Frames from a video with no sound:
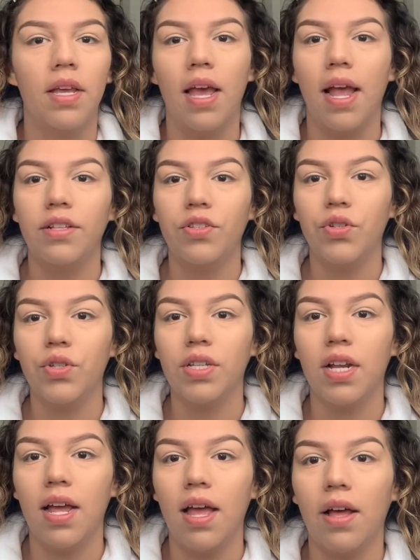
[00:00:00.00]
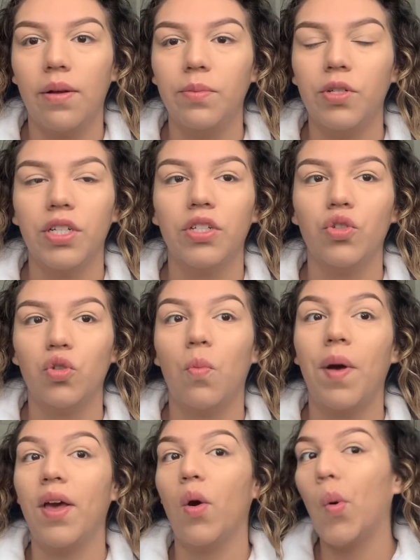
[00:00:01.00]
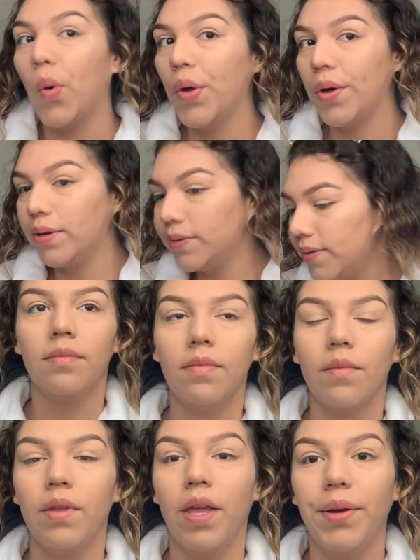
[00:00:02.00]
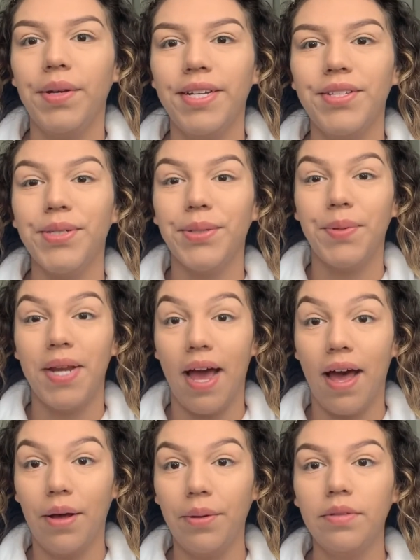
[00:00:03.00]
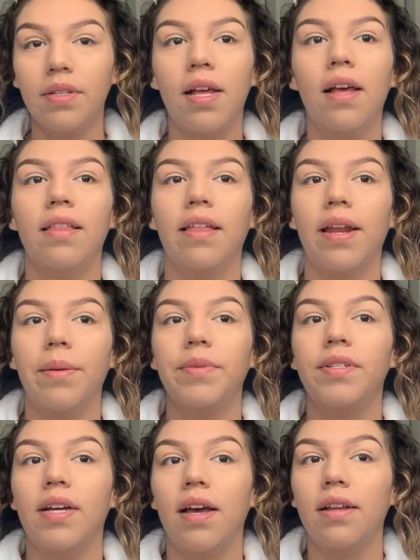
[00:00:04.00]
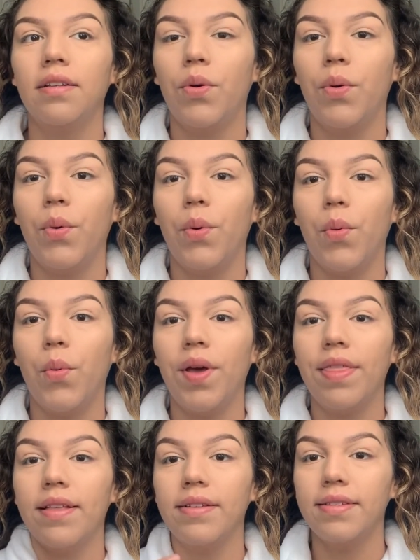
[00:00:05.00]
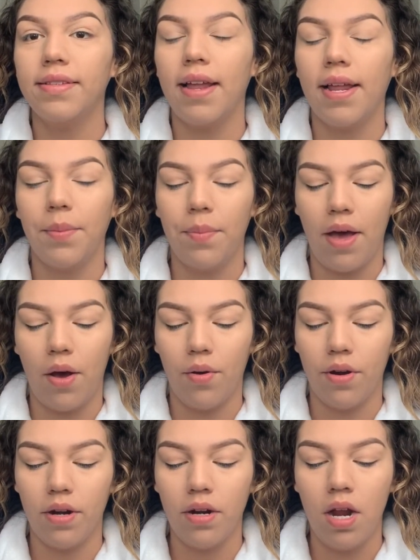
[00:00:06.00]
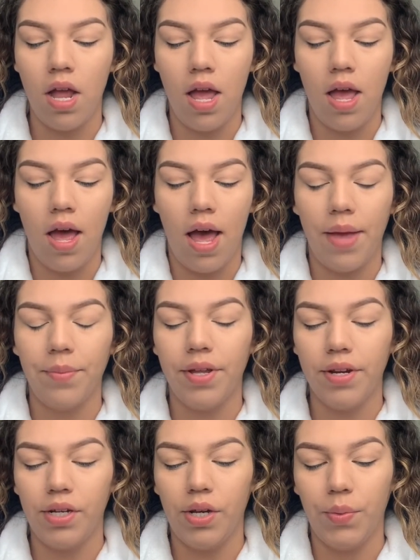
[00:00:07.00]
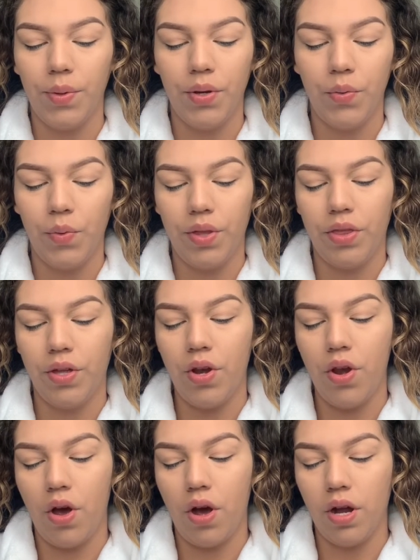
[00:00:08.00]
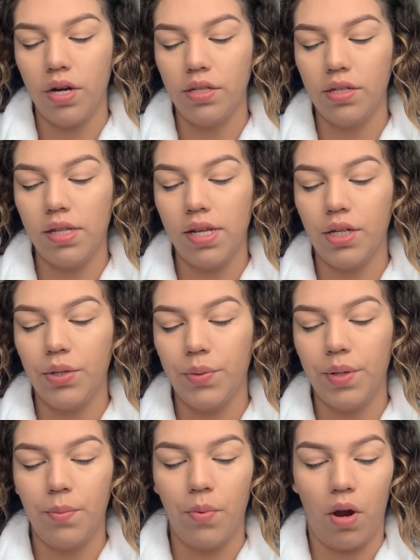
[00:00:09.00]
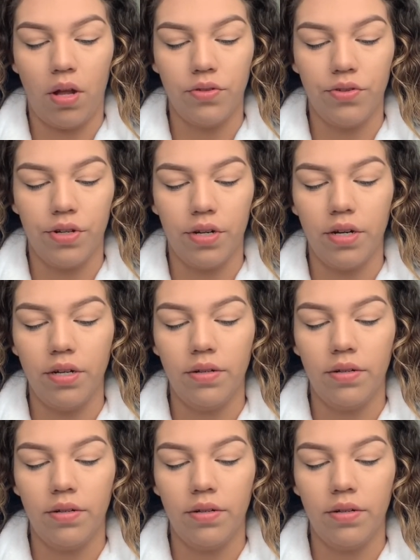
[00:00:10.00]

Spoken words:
it's just going to help to control my oil. Okay, so now that I'm done with the setting powder, I'm gonna go in with the NARS Laguna bronzer.